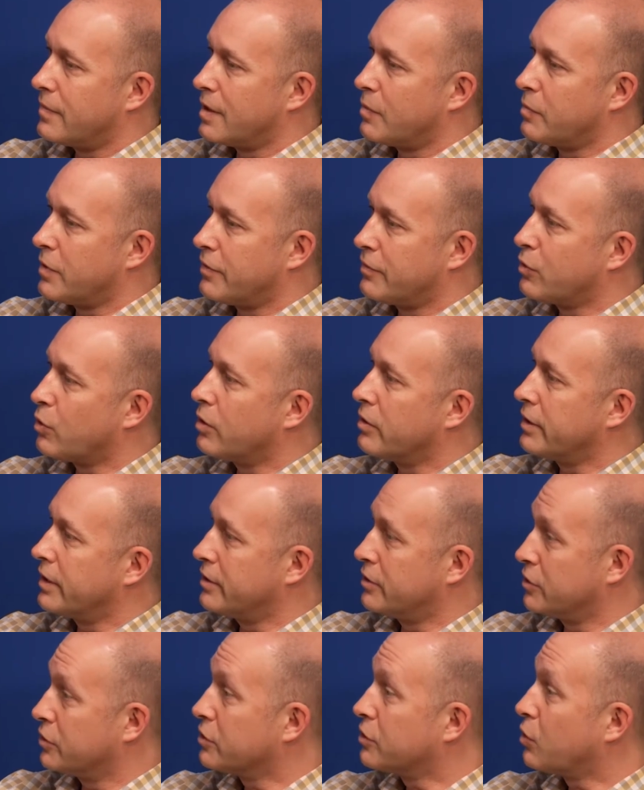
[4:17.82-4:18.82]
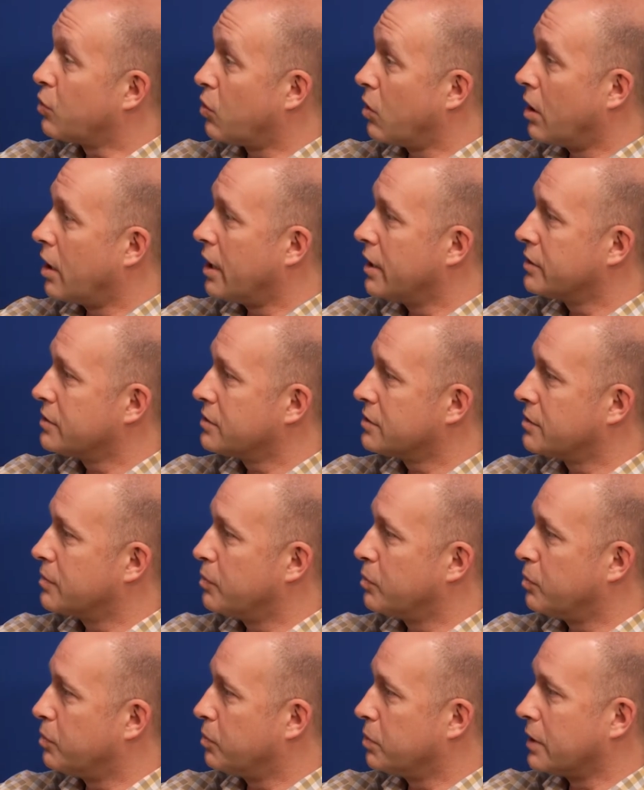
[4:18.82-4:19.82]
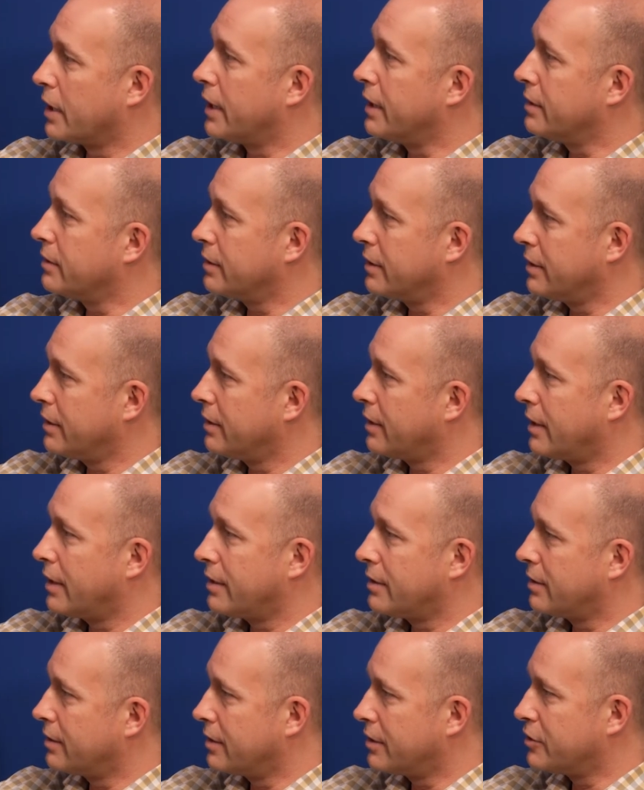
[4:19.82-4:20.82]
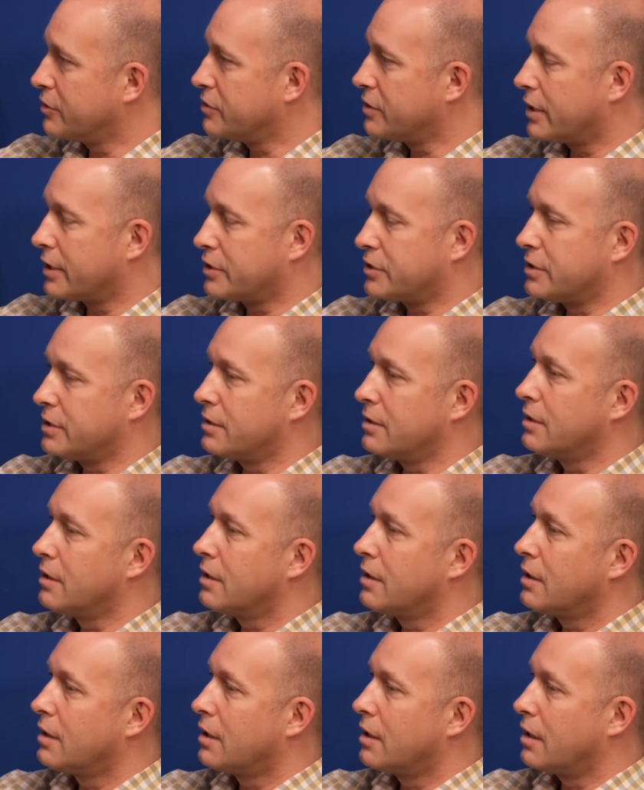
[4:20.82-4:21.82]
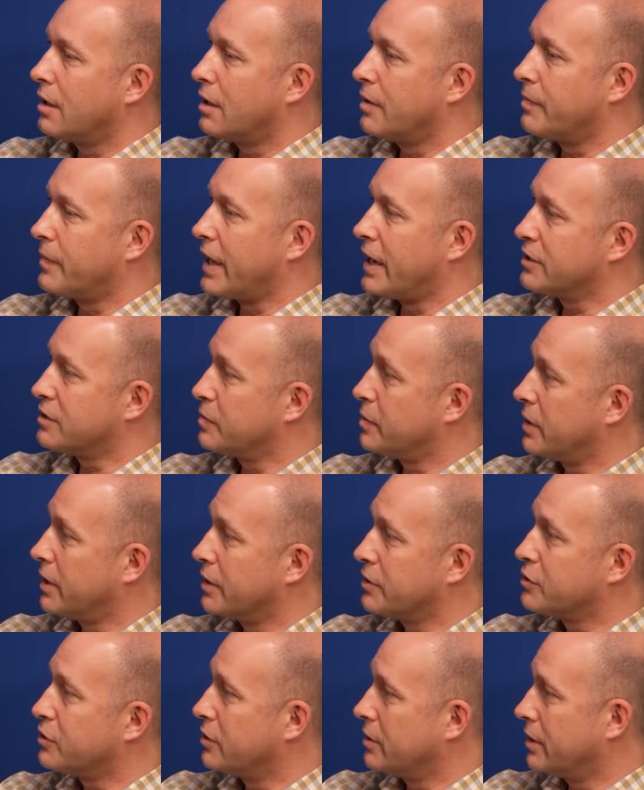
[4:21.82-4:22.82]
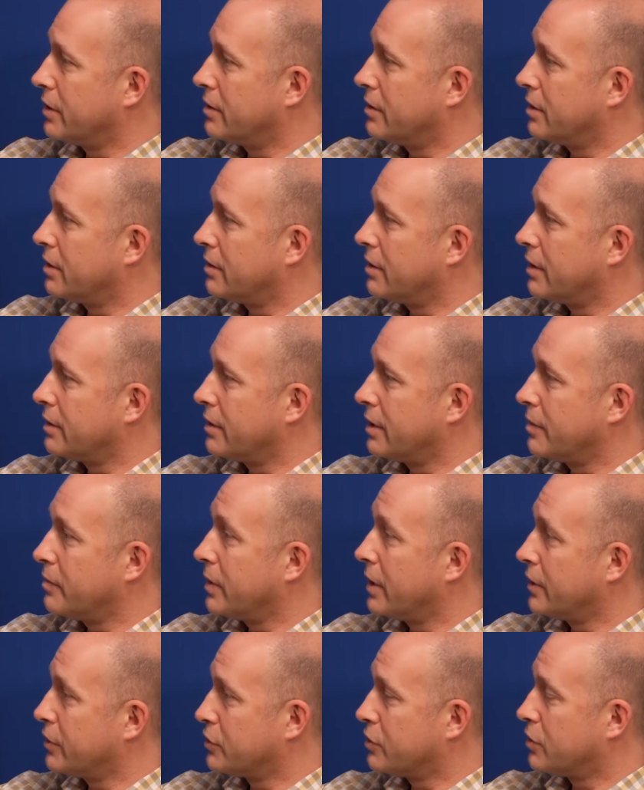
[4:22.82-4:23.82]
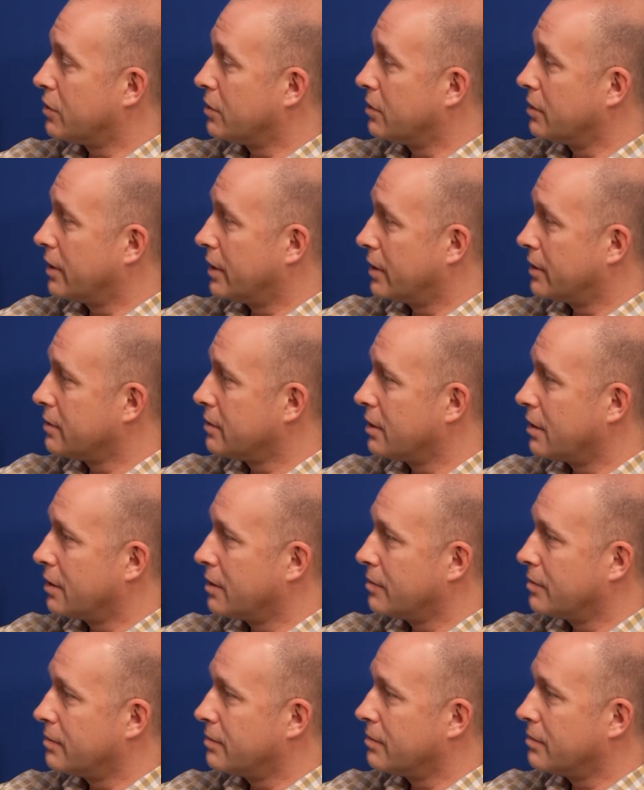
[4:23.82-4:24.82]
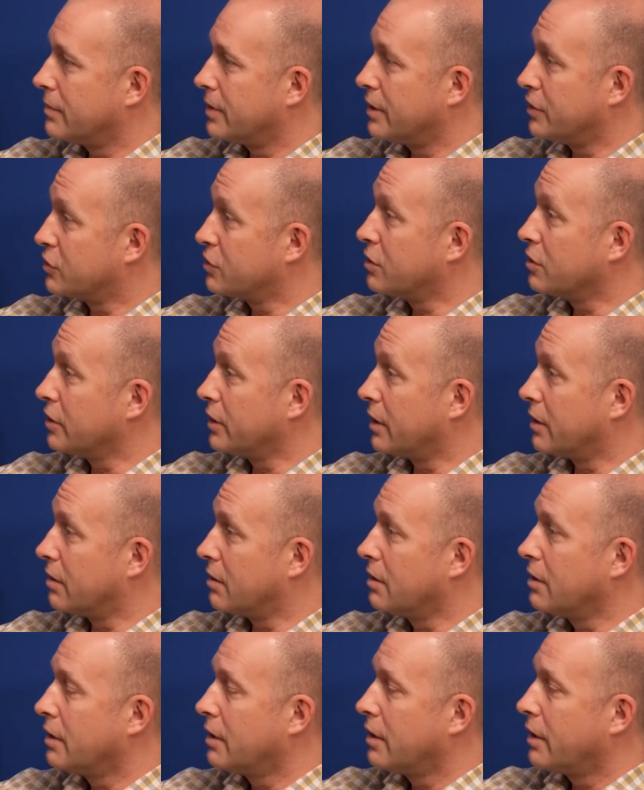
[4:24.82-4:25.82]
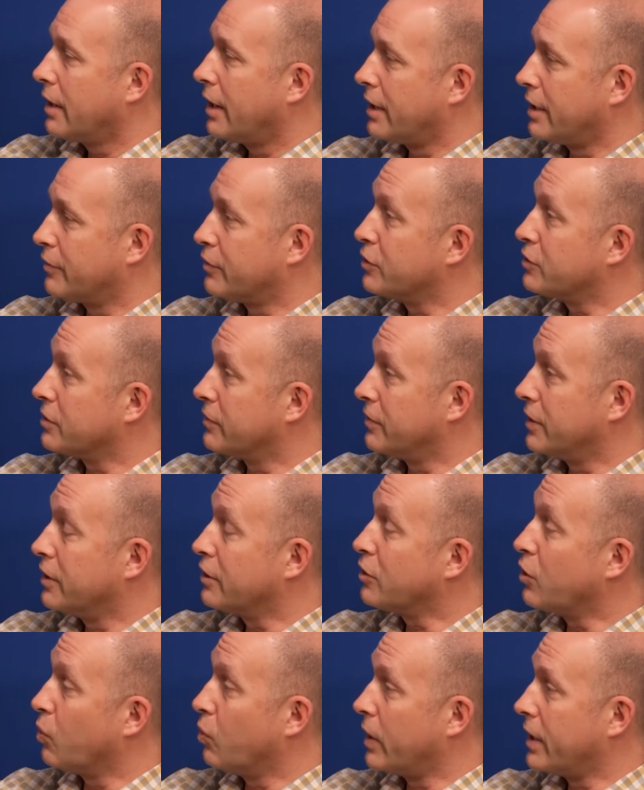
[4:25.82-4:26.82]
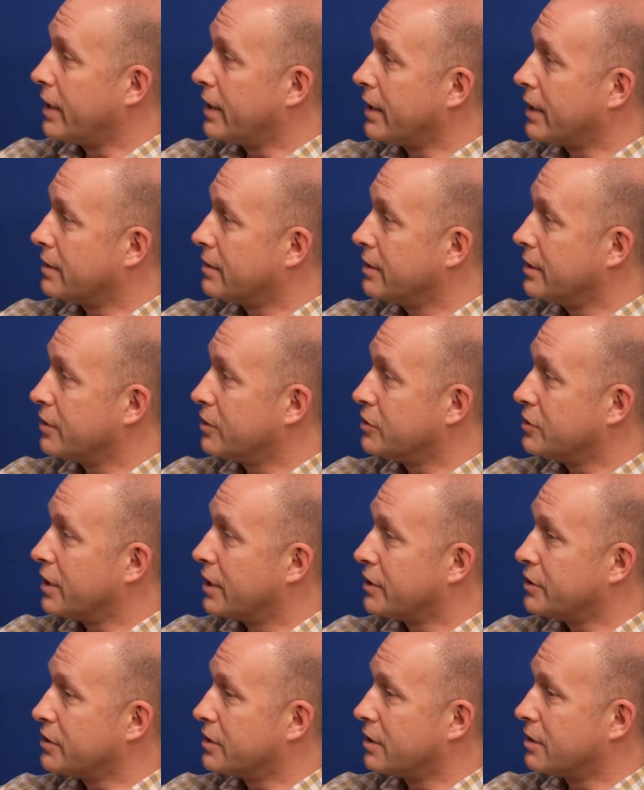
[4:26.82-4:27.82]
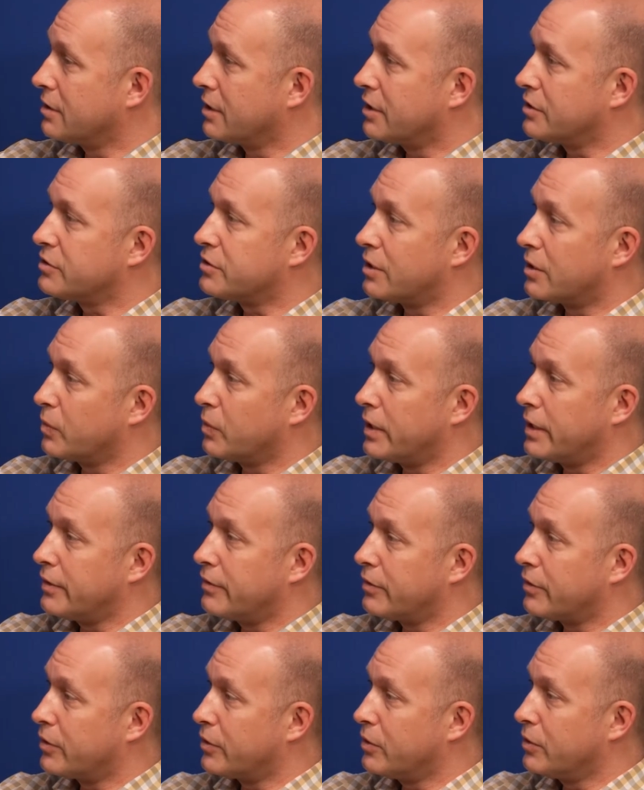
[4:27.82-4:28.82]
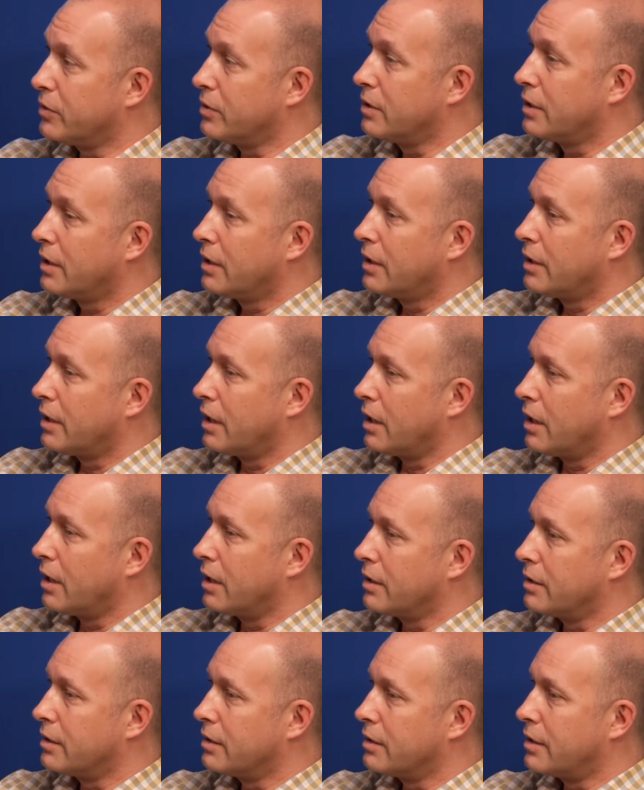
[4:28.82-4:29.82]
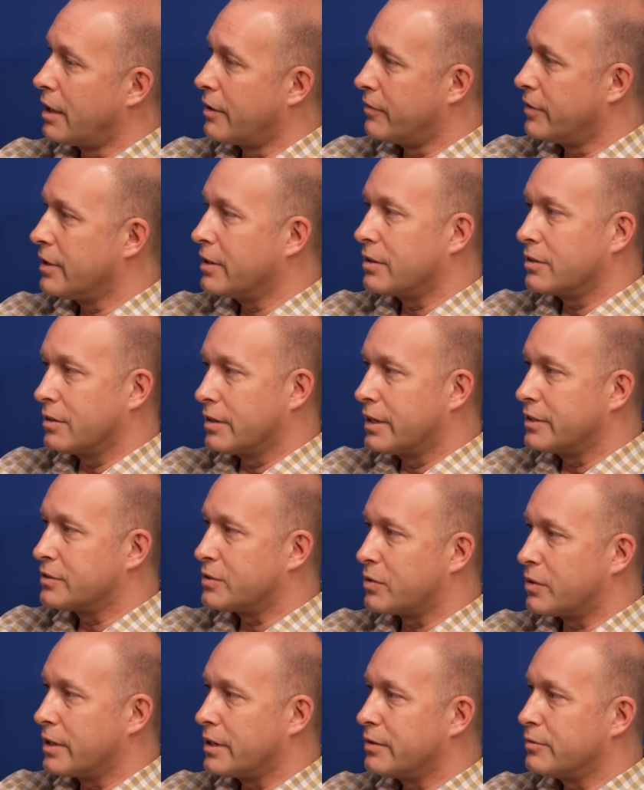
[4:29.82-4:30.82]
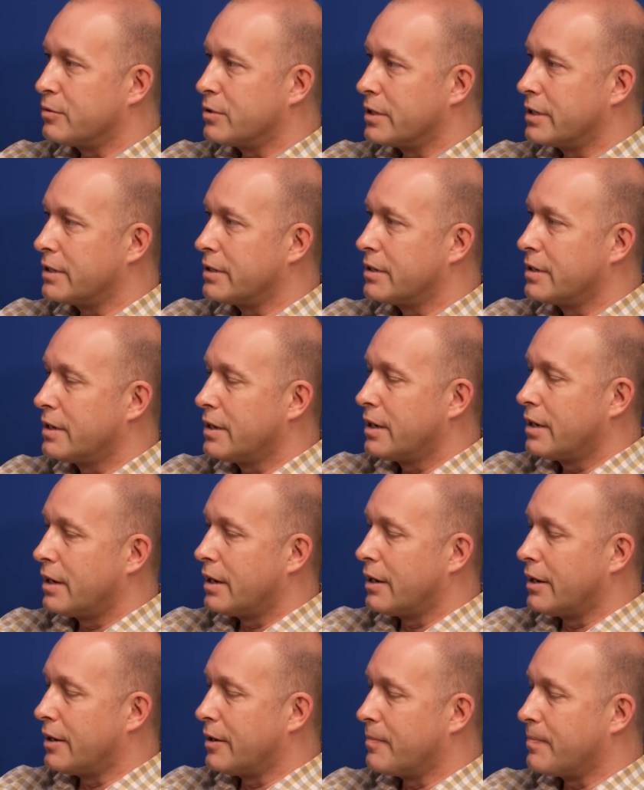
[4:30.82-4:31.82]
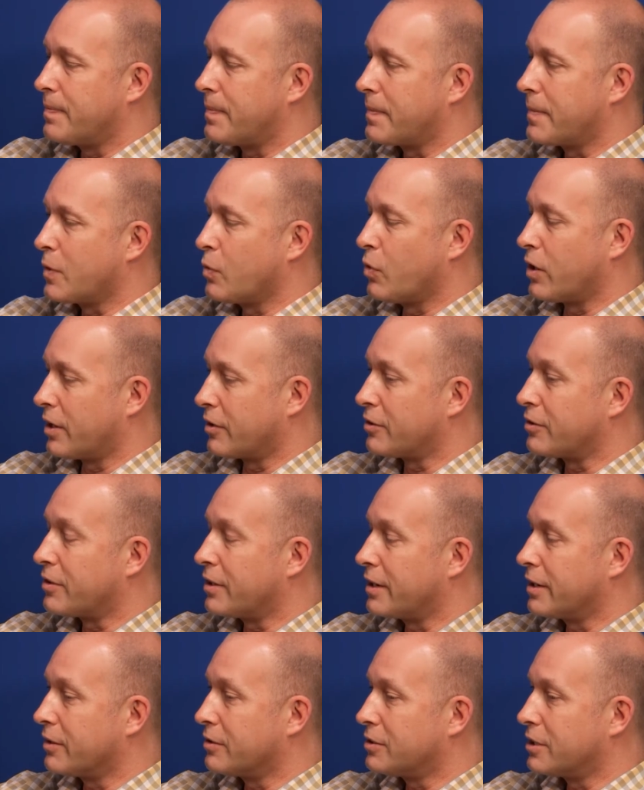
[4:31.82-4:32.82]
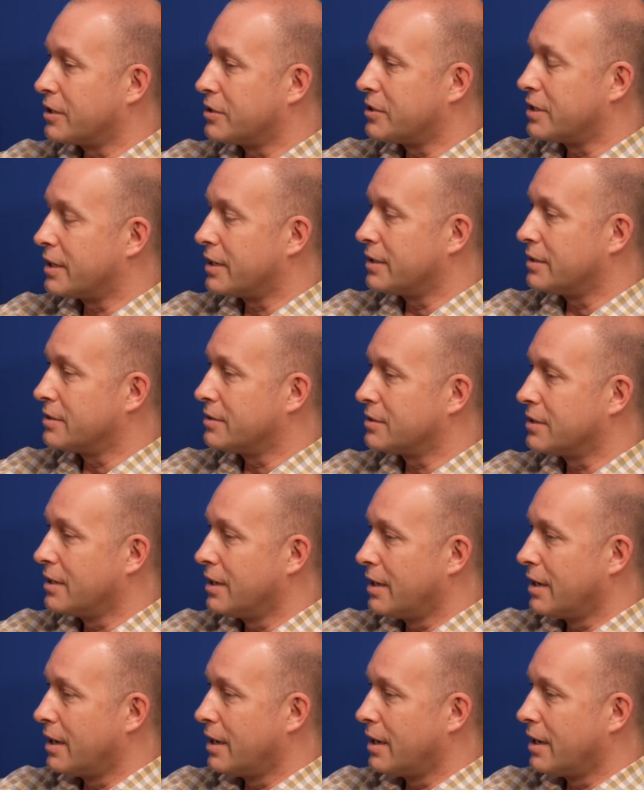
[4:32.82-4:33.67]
before they just cross blindly at an intersection as a pedestrian, that they make sure that it's clear. And if there's a vehicle waiting at the intersection, unless they're waved through, that vehicle has the right of way. One other thing I'll touch on is